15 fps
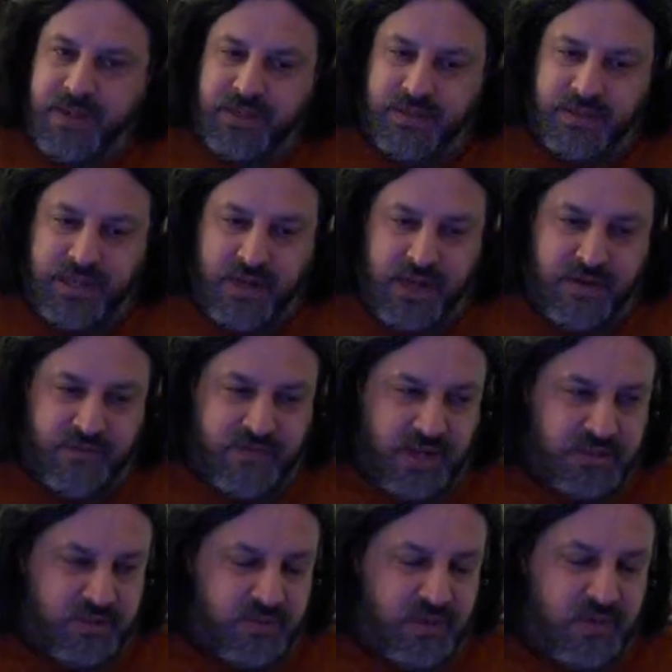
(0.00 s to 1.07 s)
Basically, I've
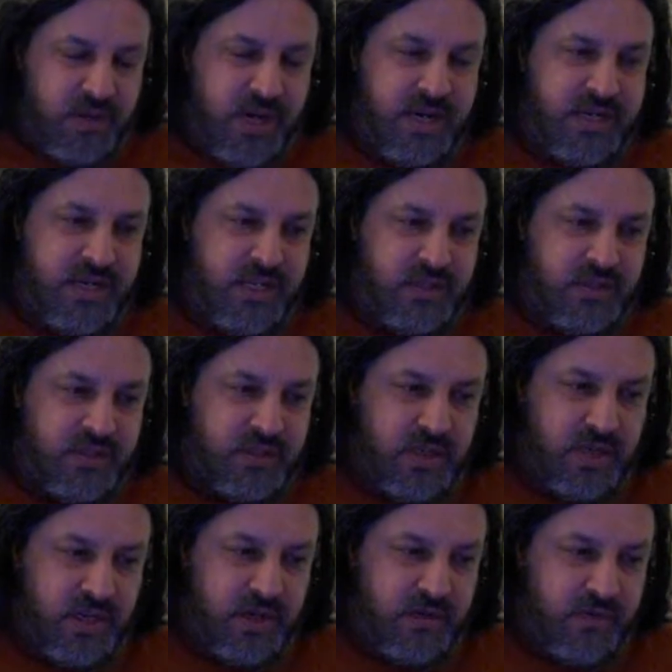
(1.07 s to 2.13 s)
got some new ideas
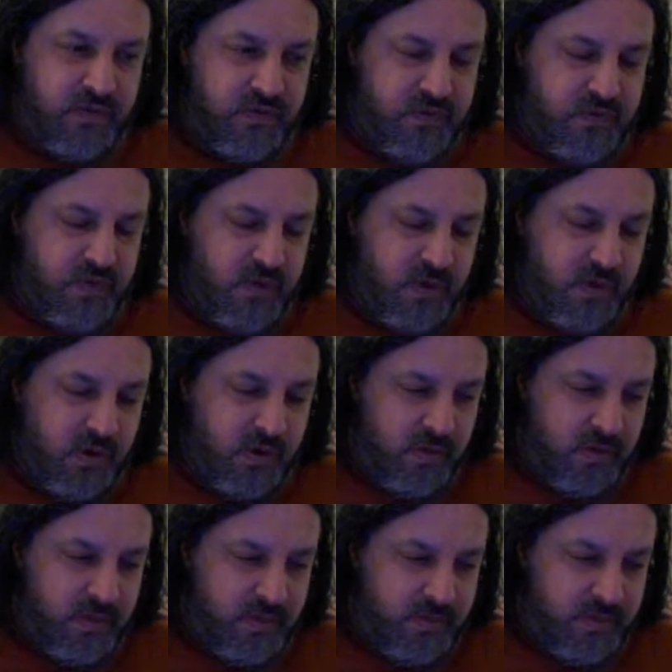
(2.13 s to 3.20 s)
uh,
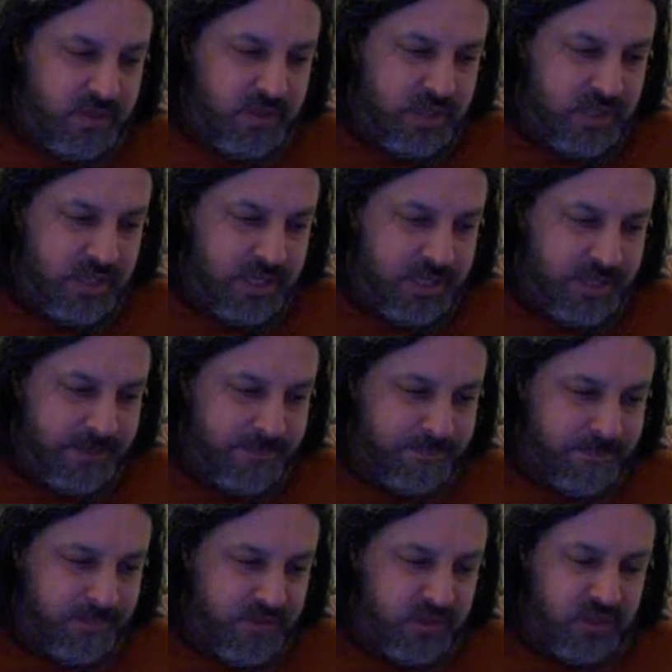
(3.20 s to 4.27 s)
for the the uh,
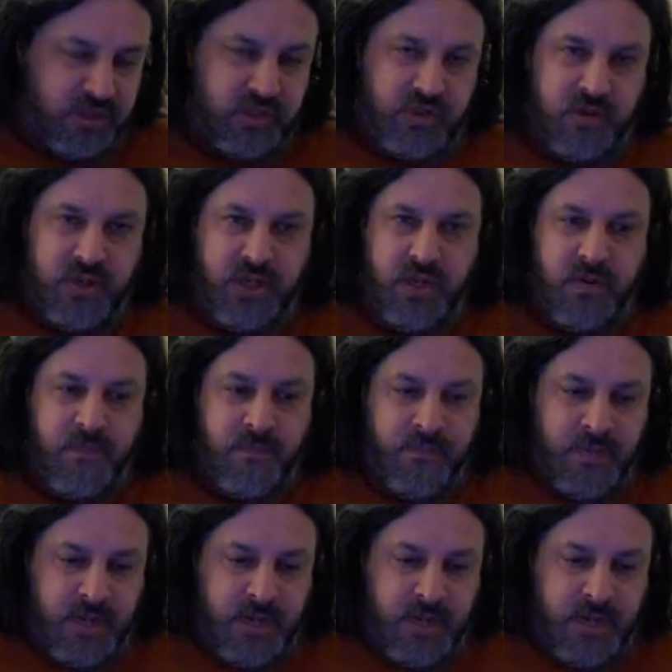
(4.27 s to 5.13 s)
music studio.